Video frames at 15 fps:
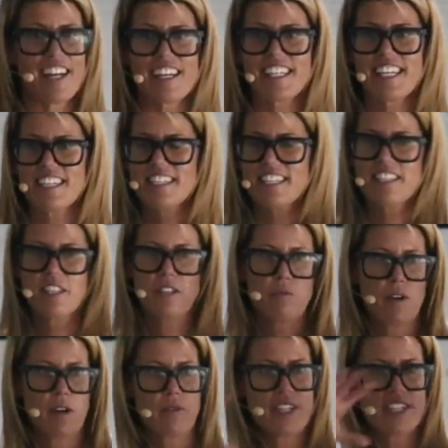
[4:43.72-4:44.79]
And I guess this is
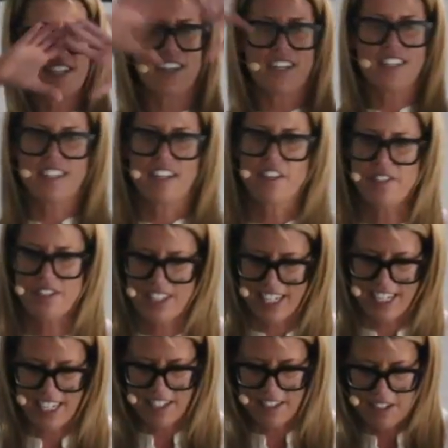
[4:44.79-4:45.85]
where we see ourselves
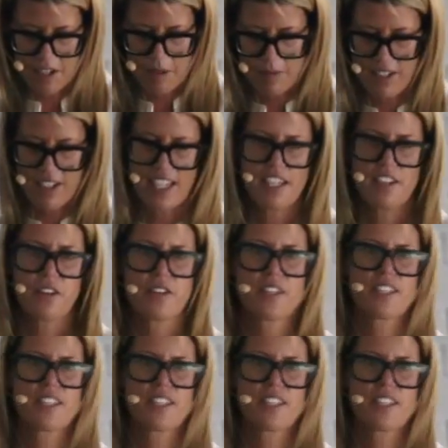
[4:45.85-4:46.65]
sitting in terms of the